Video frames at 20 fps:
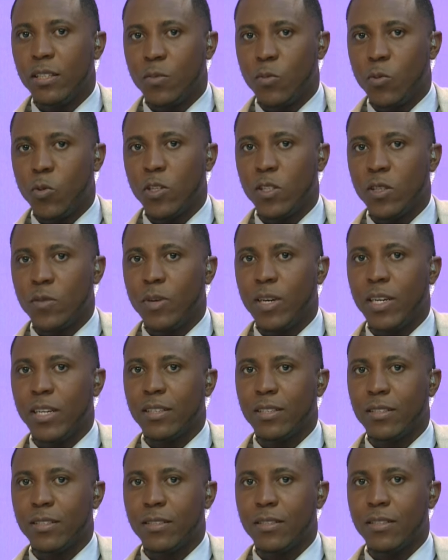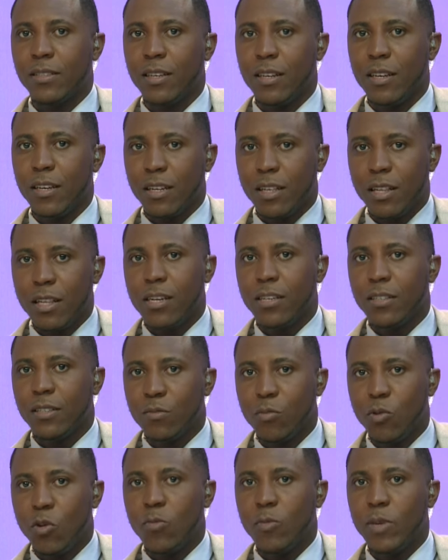Sportsmax class
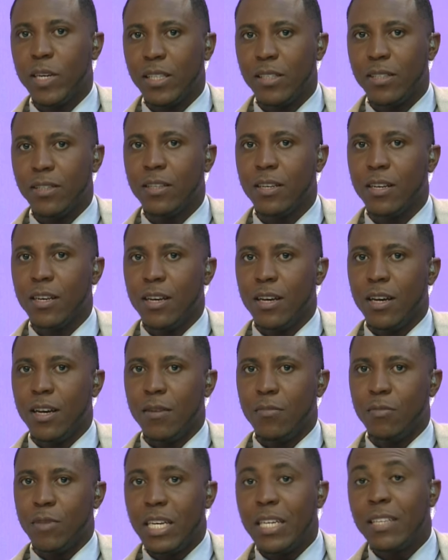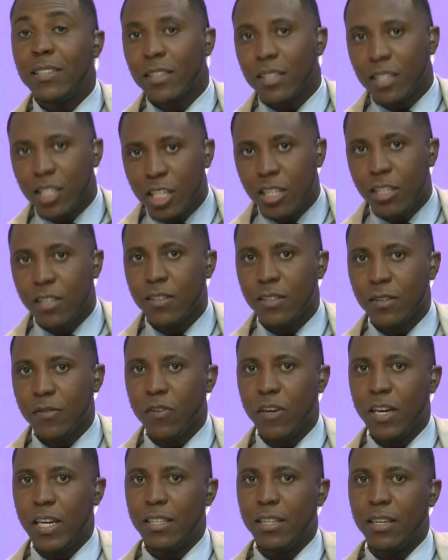moments um, is a Chelsea
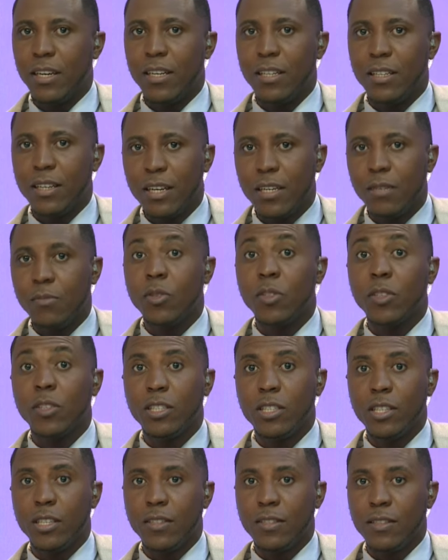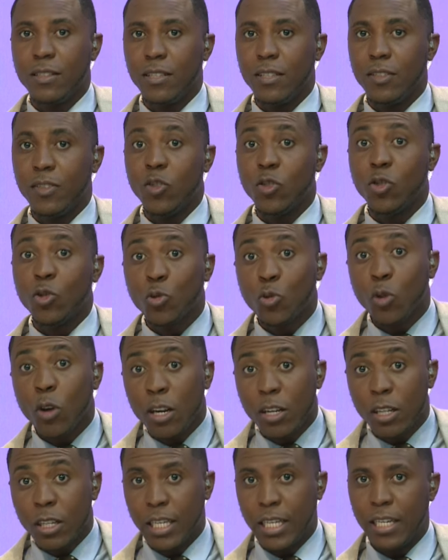fan. And I am suggesting
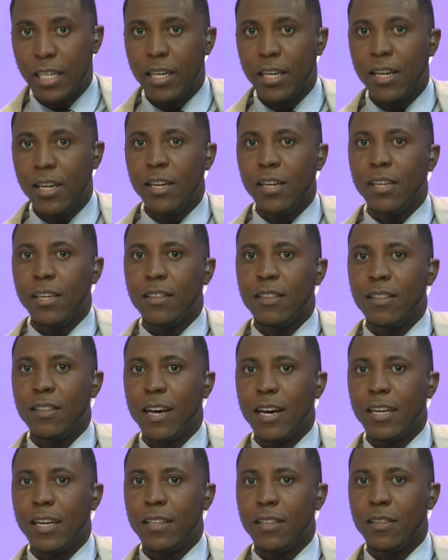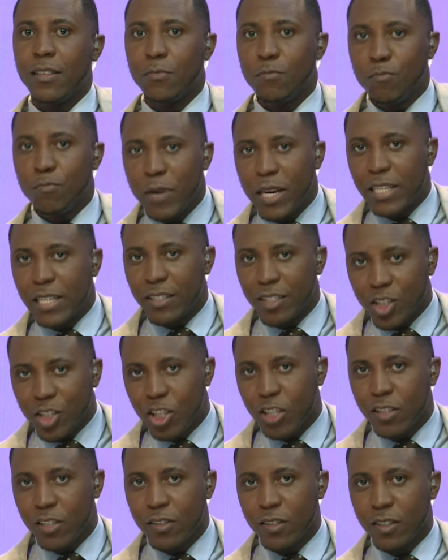strongly that the best
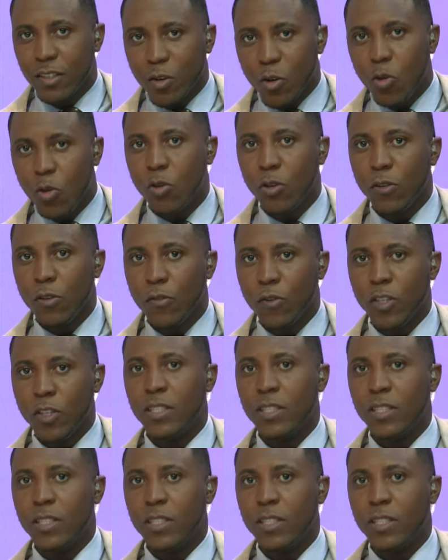Chelsea goal for